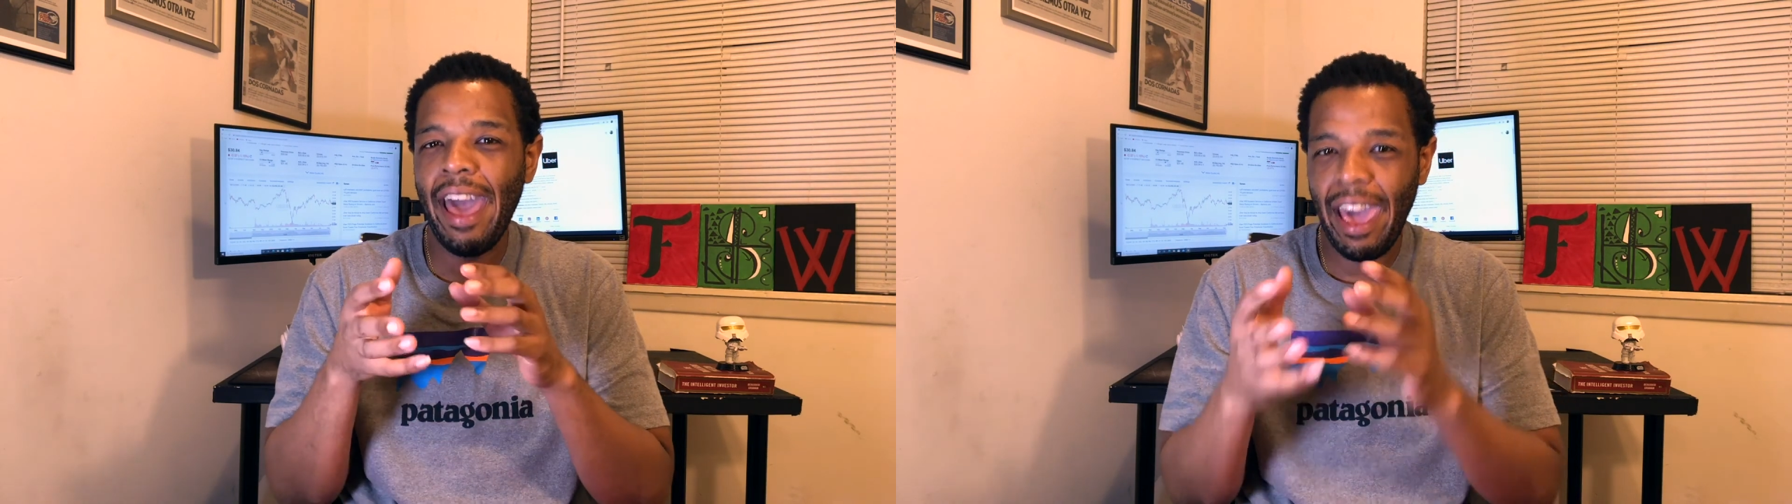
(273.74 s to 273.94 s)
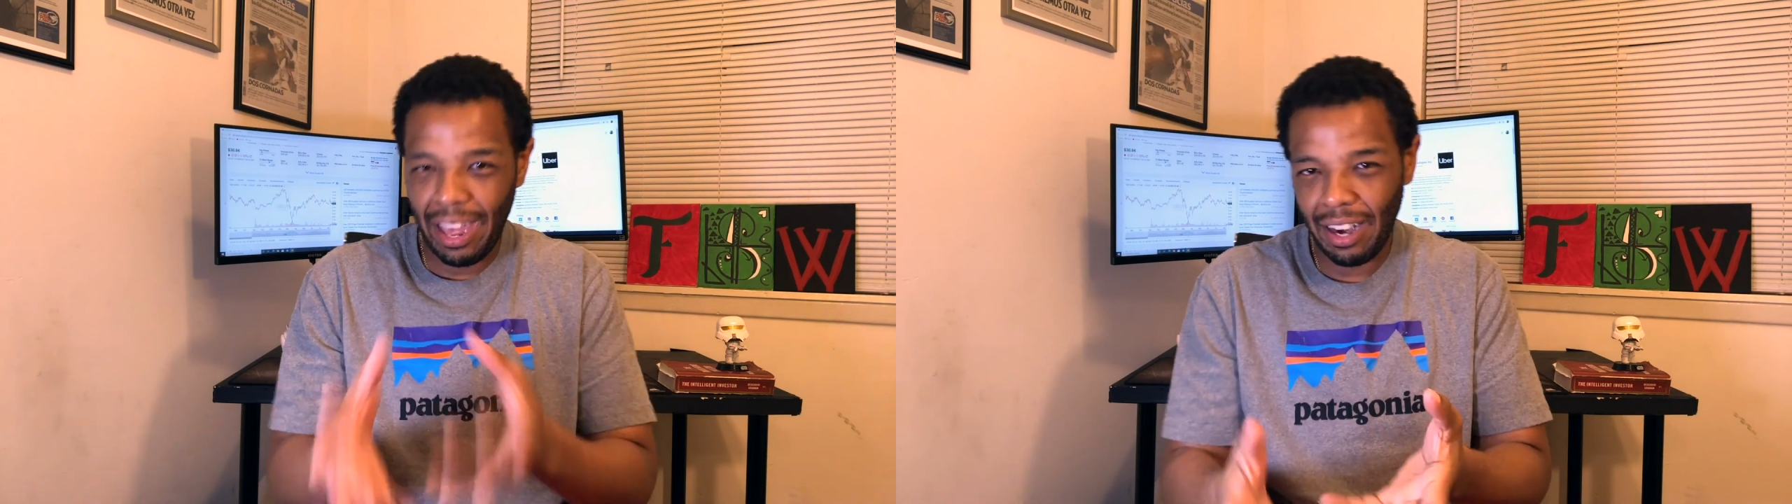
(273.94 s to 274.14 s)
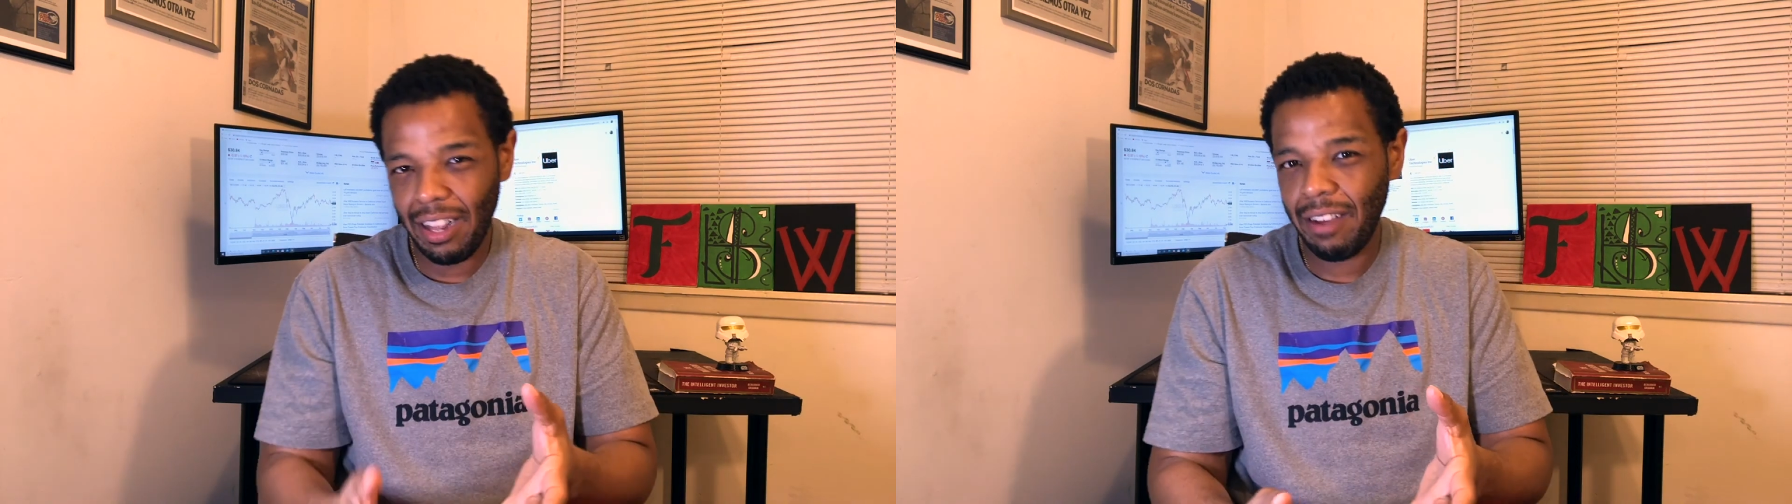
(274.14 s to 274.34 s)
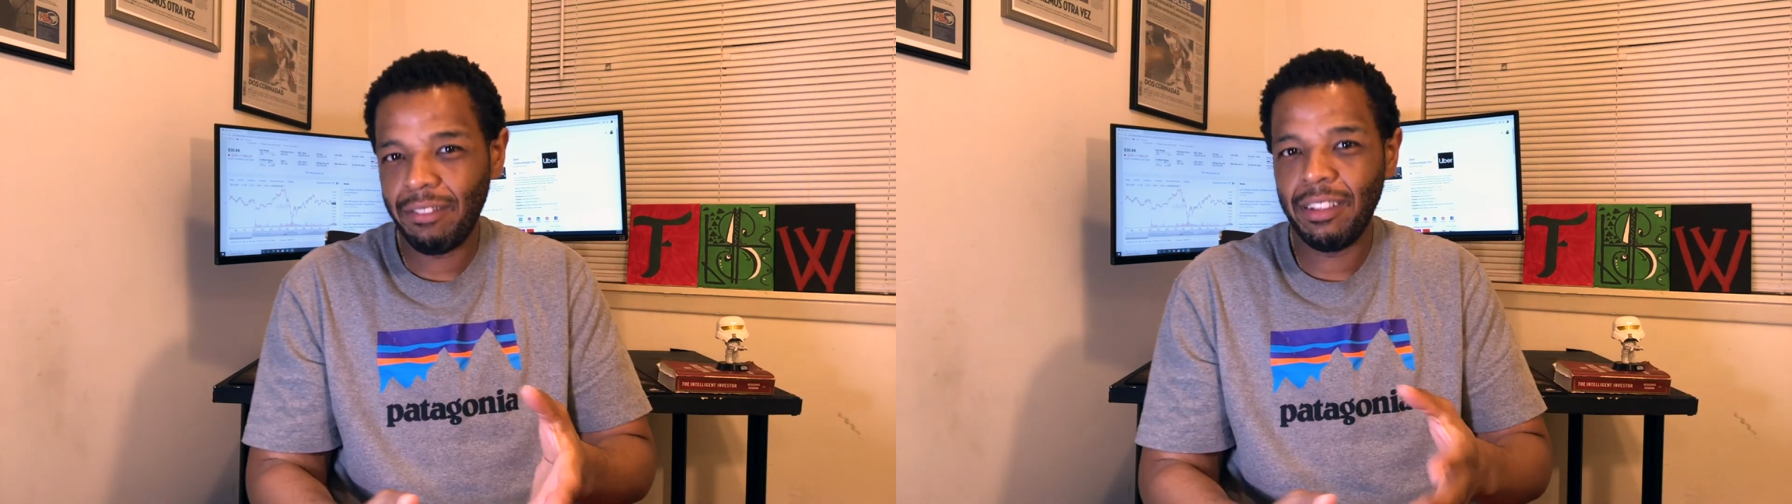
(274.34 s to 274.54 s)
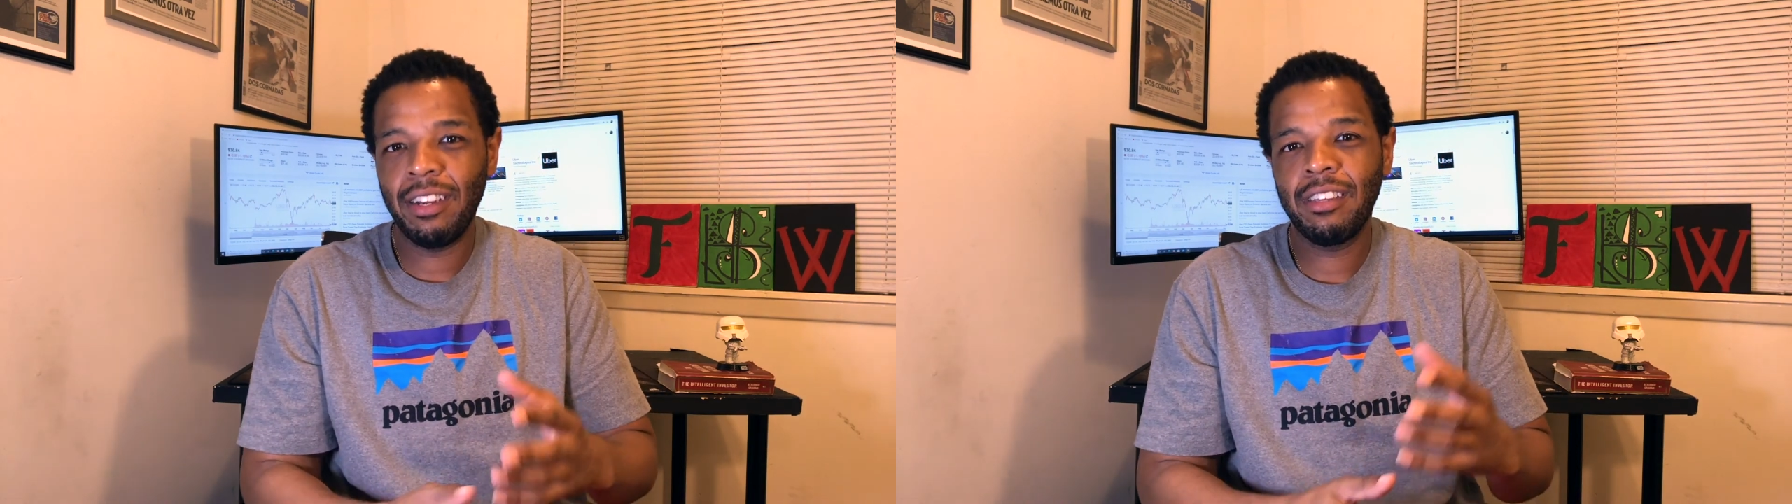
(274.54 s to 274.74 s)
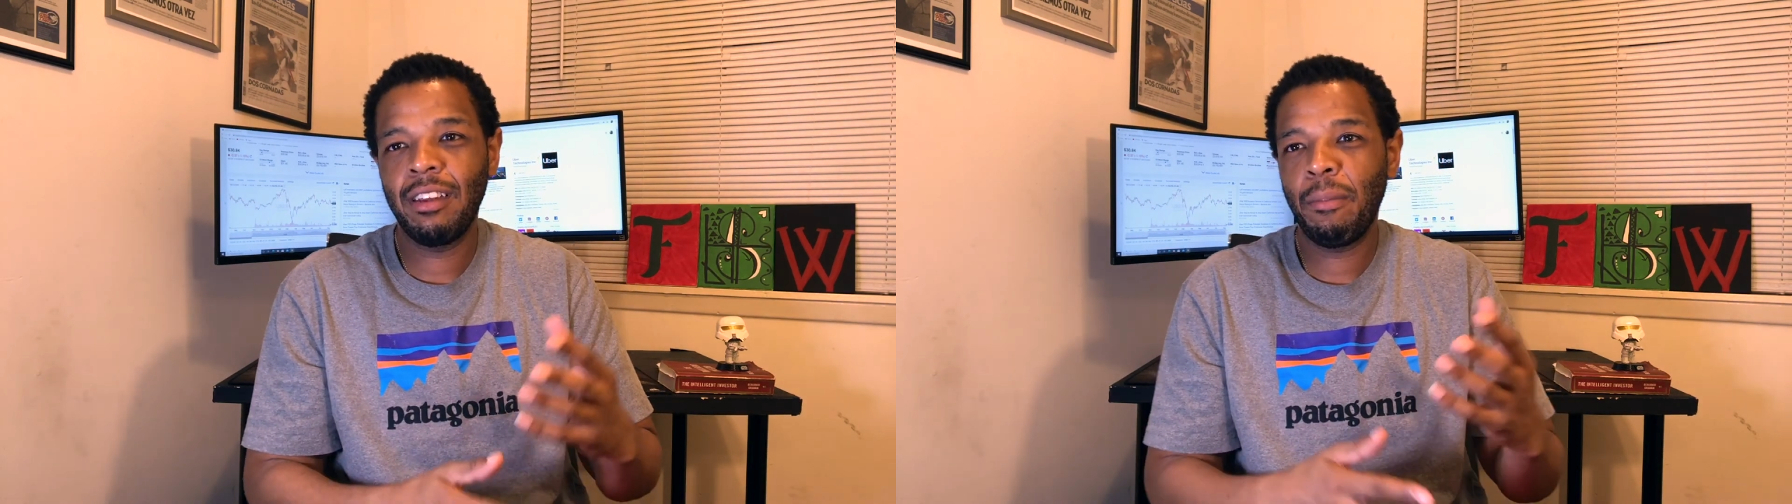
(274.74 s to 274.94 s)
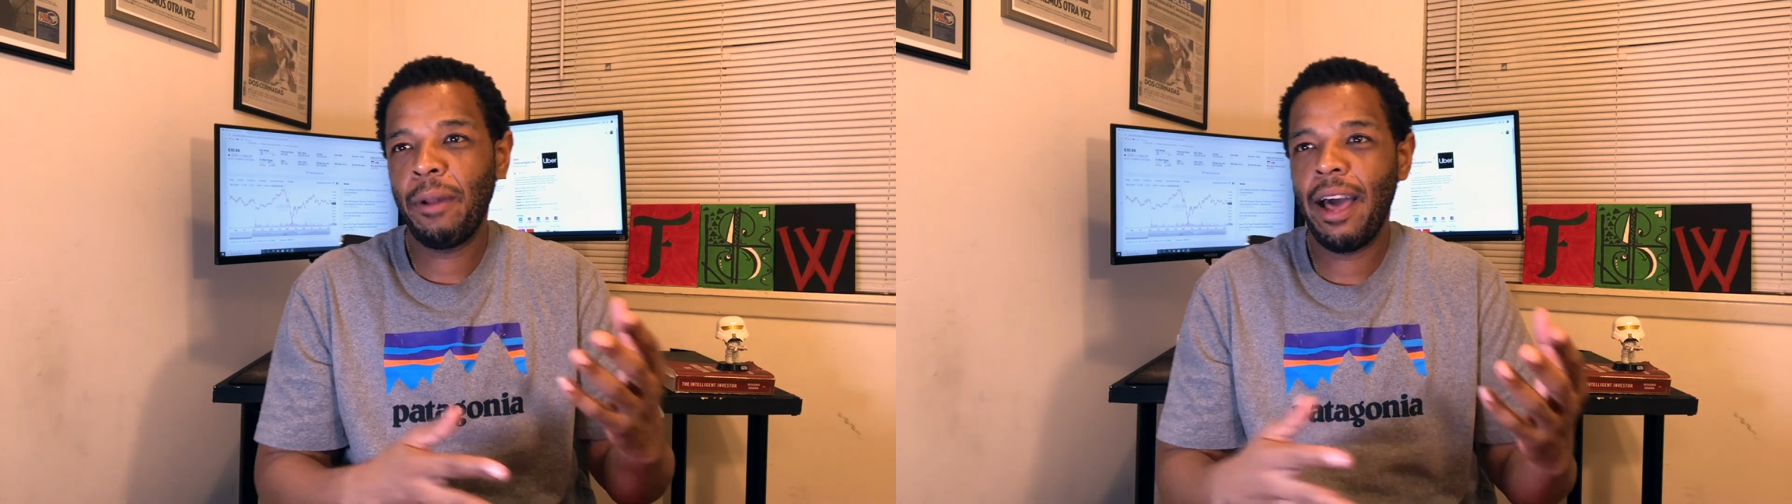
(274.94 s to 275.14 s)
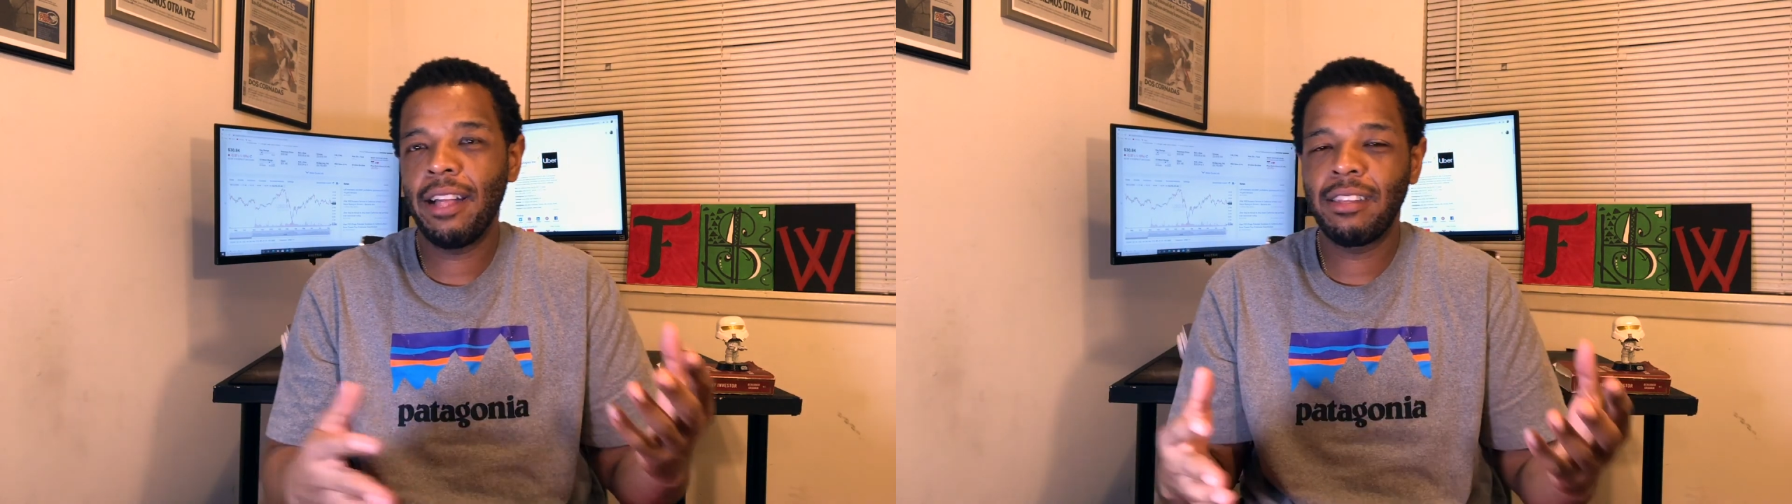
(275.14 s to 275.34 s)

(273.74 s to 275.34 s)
and Lyft. It doesn't apply